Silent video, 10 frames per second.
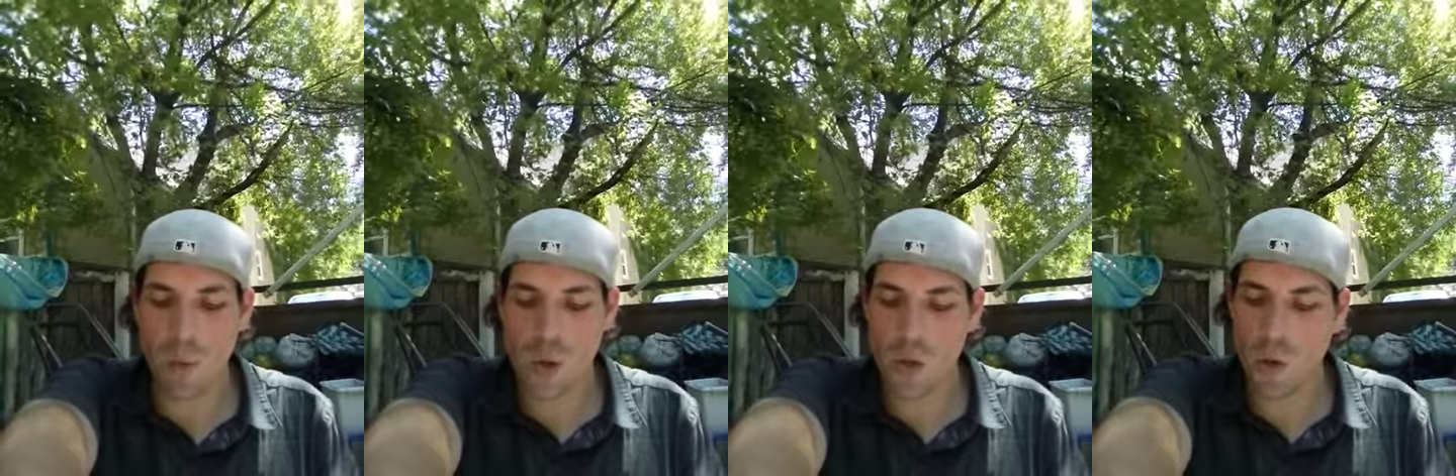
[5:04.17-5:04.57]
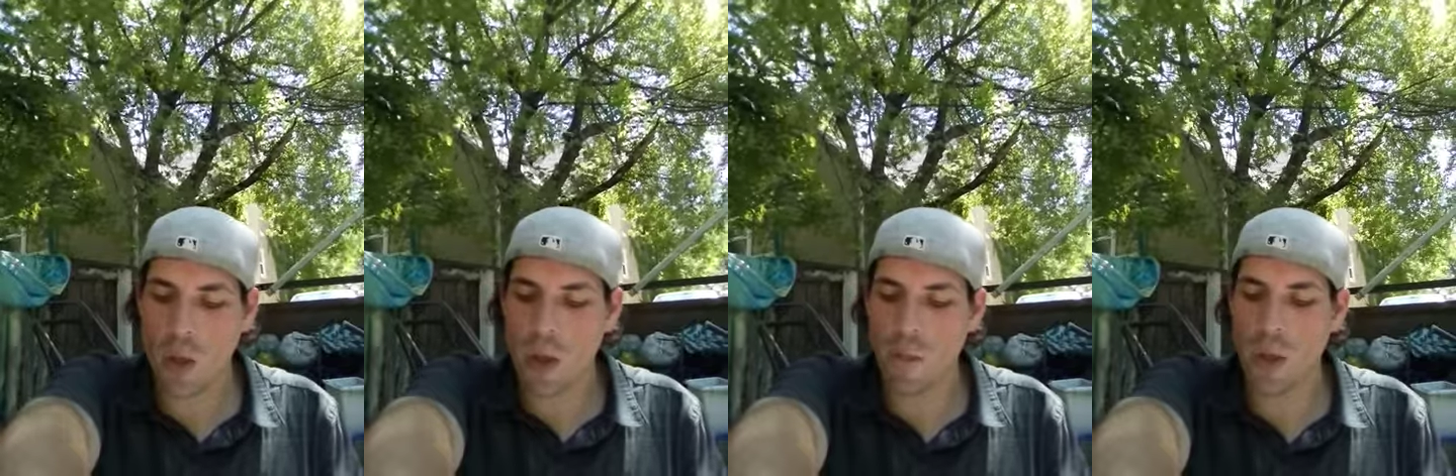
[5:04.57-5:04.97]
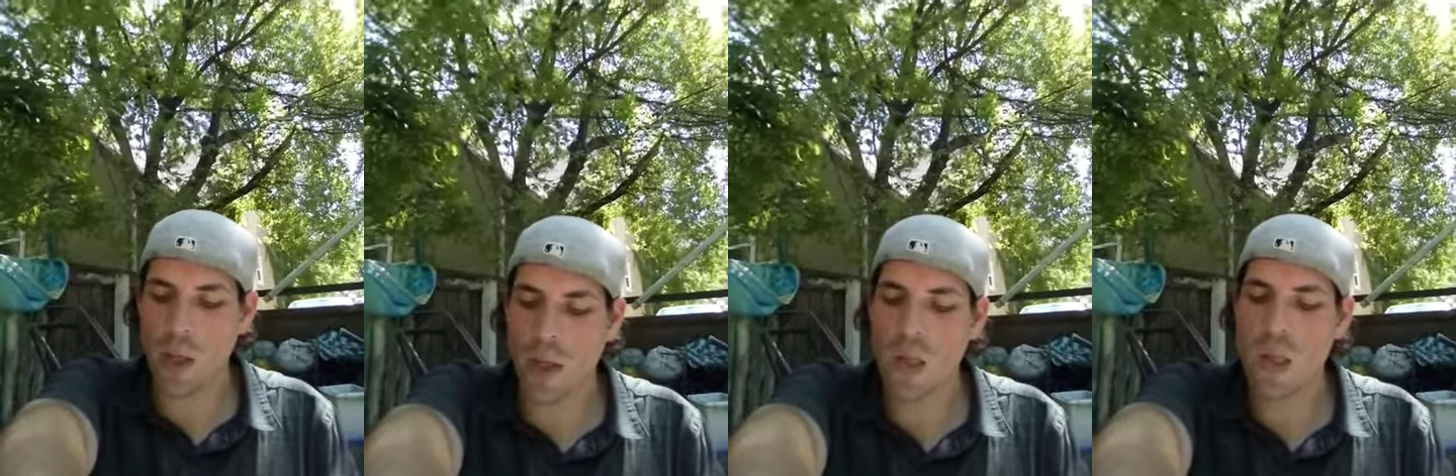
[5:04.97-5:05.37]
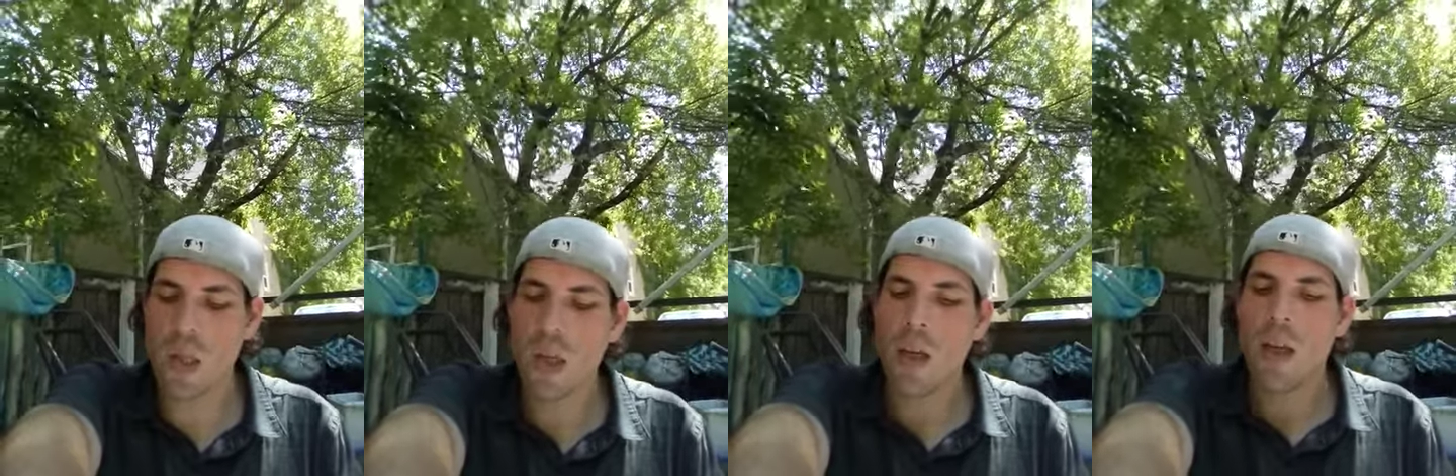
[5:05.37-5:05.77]
pursuing complaints
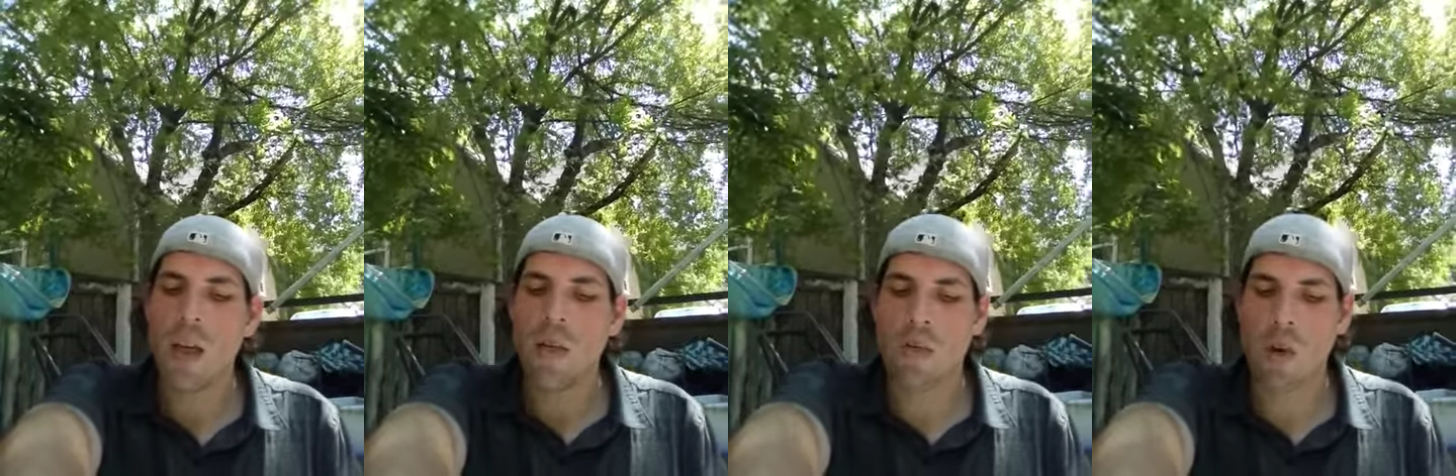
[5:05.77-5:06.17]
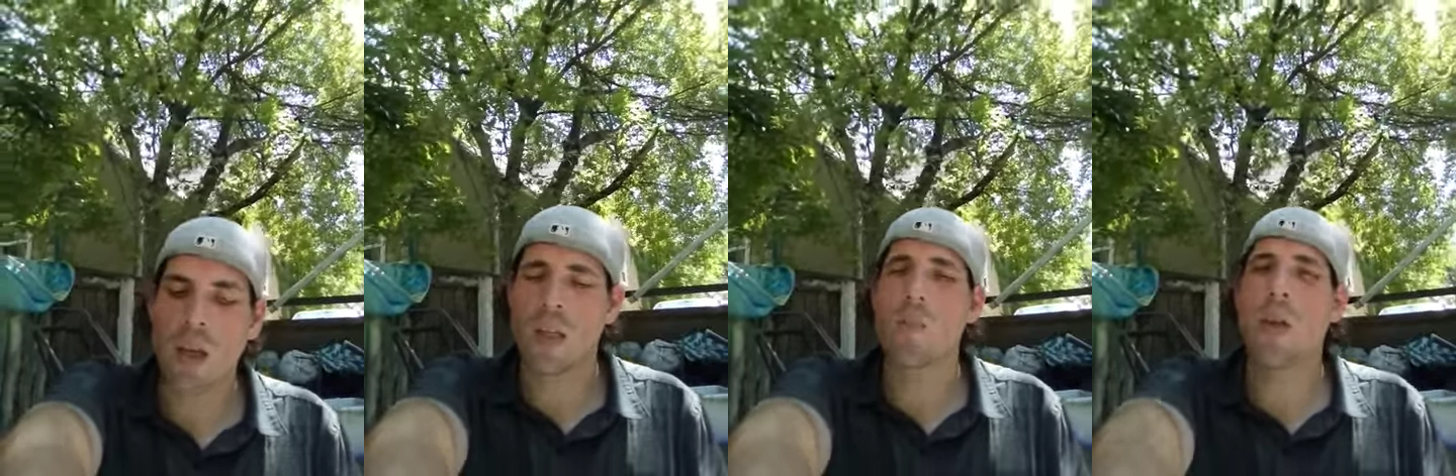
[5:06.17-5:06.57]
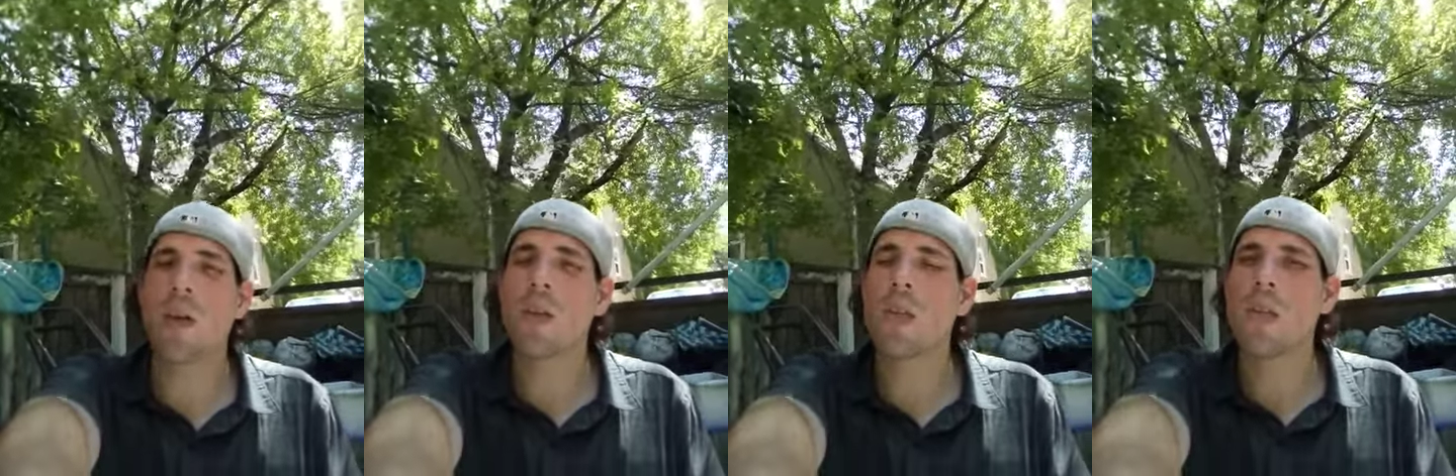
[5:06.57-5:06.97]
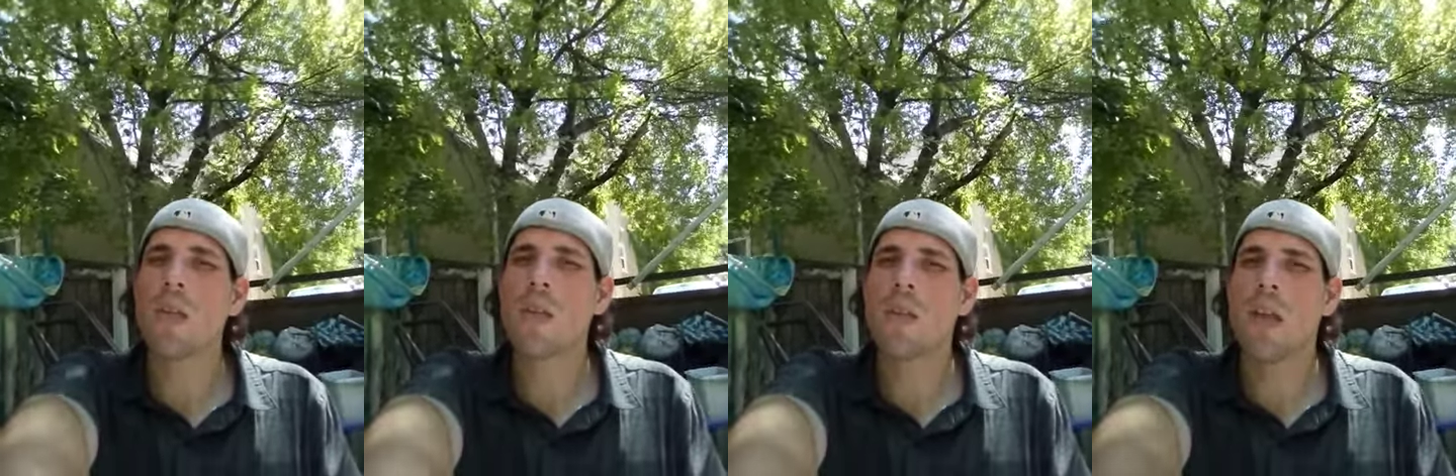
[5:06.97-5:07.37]
for
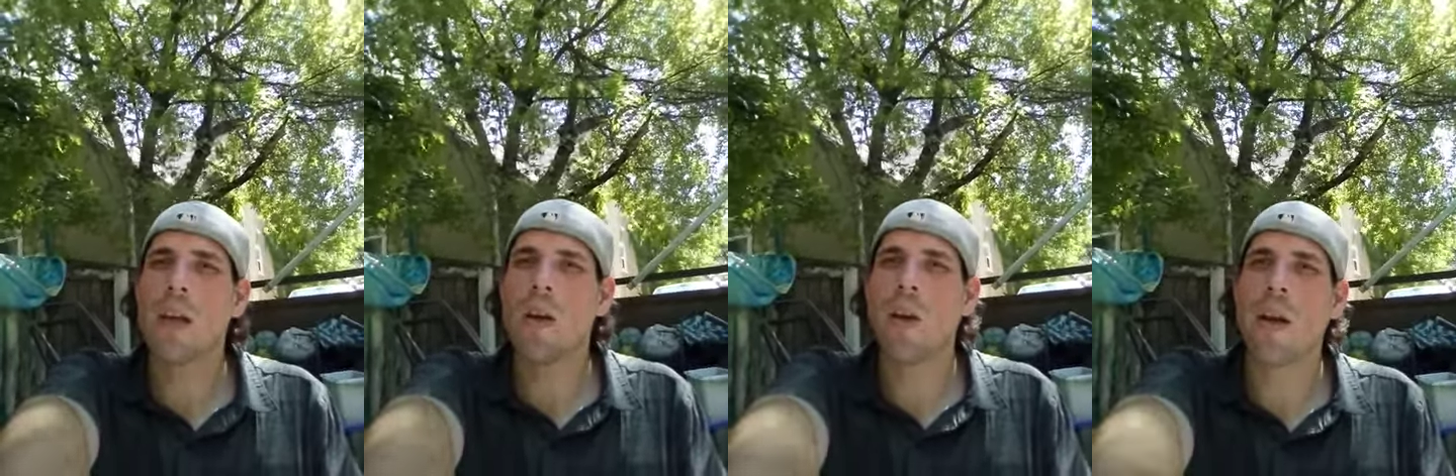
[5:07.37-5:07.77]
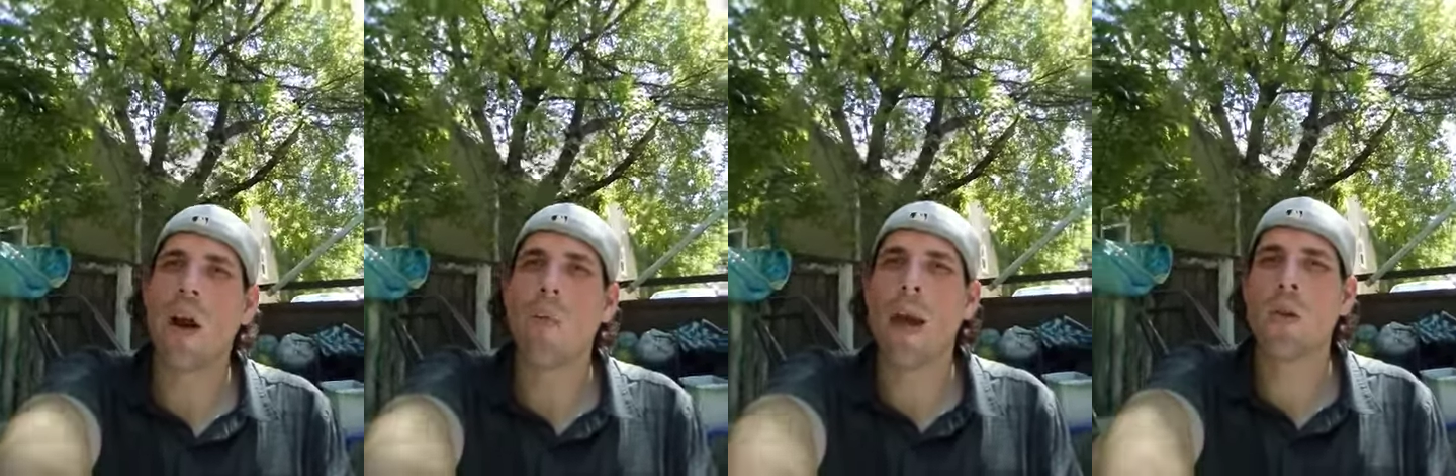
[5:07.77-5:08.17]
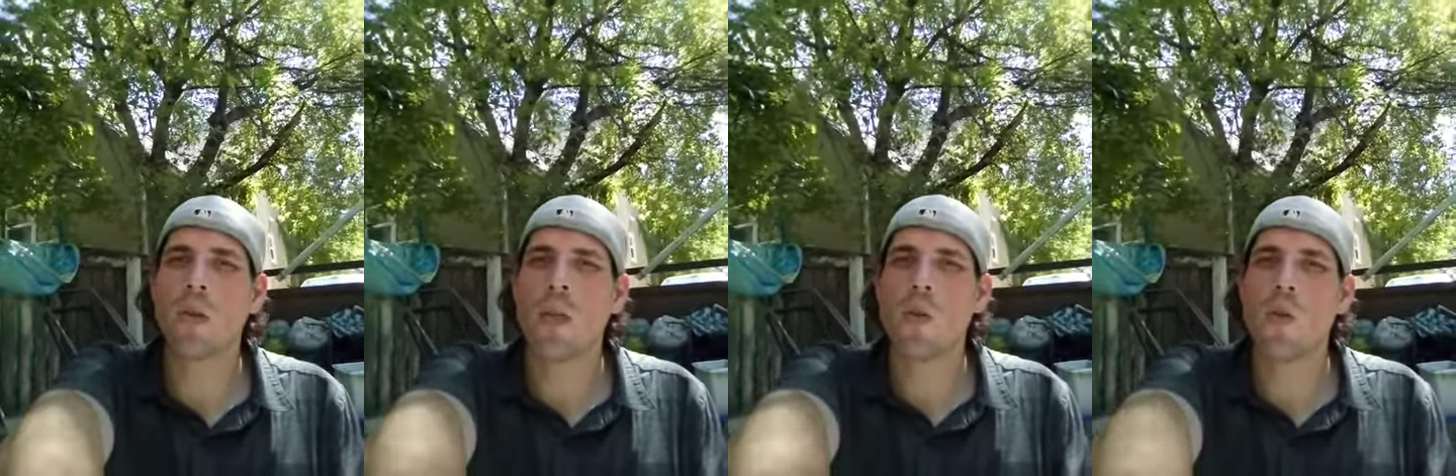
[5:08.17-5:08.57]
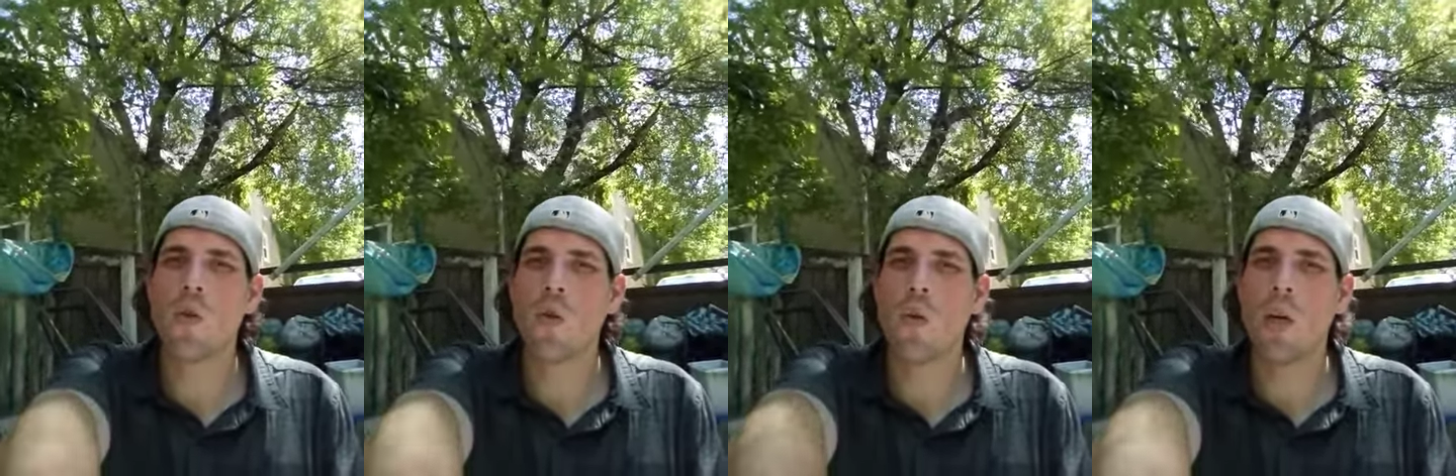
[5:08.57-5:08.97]
conspiracies that are now mounting
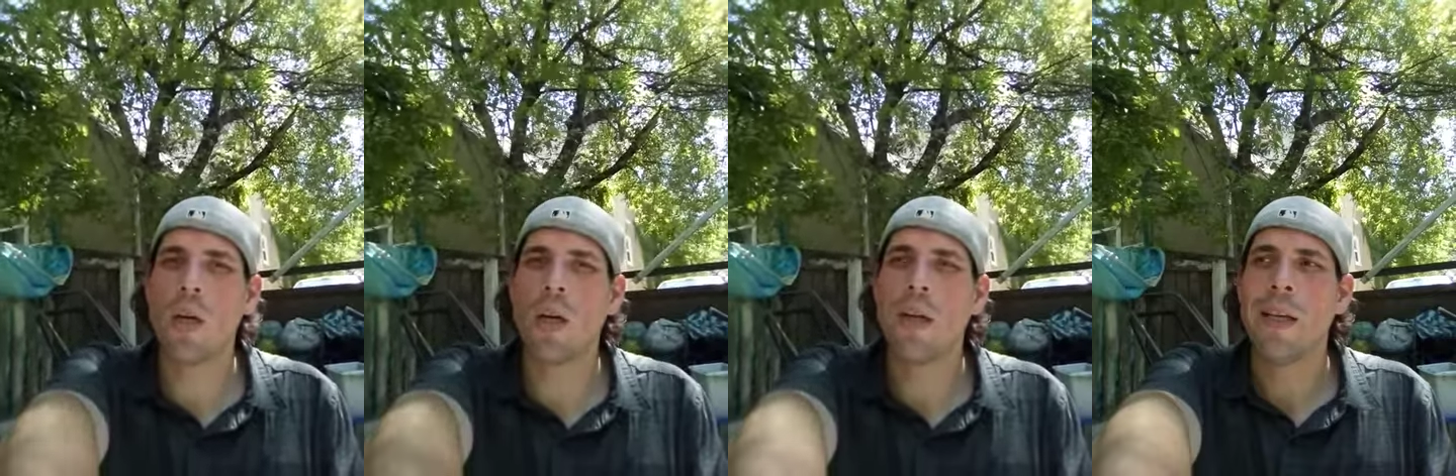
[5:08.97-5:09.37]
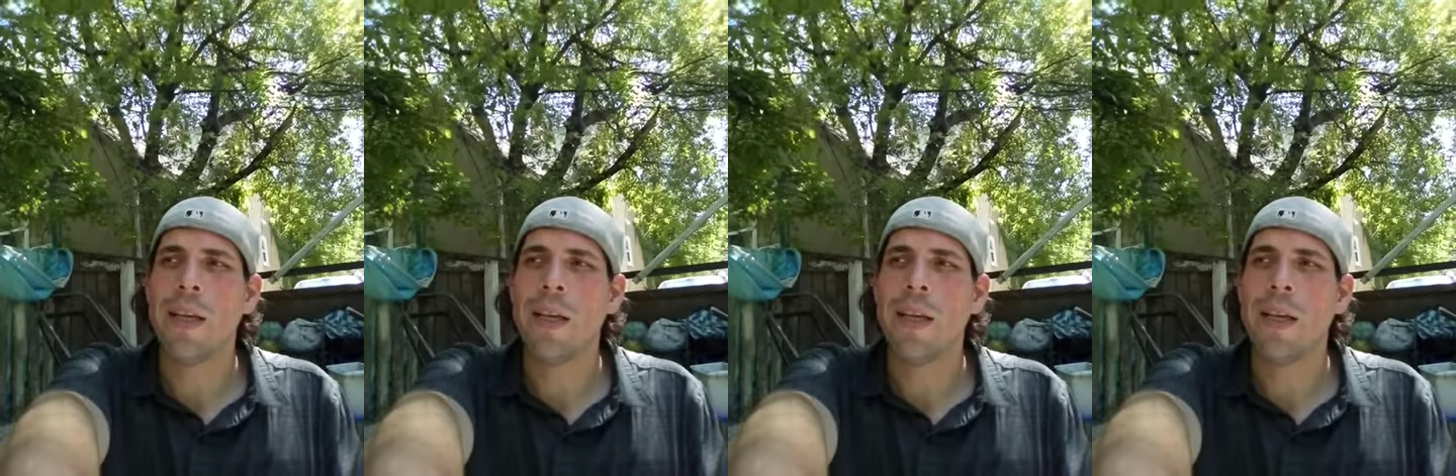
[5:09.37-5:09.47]
to uh,